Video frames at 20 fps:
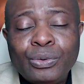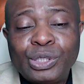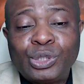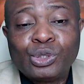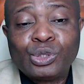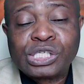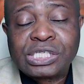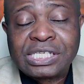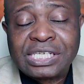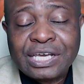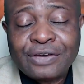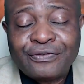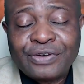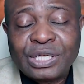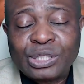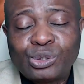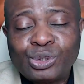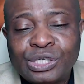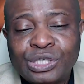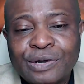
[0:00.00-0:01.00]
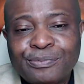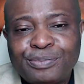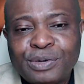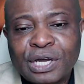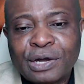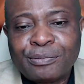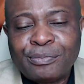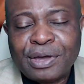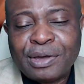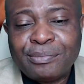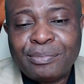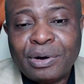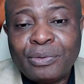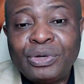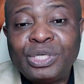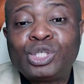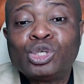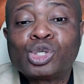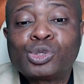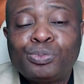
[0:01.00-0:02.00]
which was given to Jean-Pierre
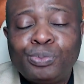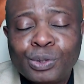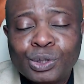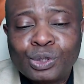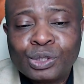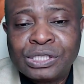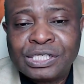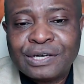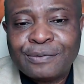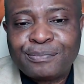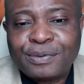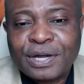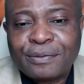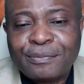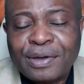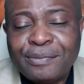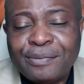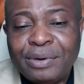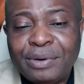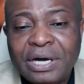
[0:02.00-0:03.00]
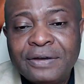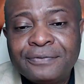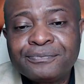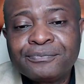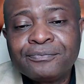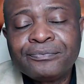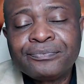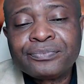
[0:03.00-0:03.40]
Bemba, which was put on Jean-Pierre Bemba,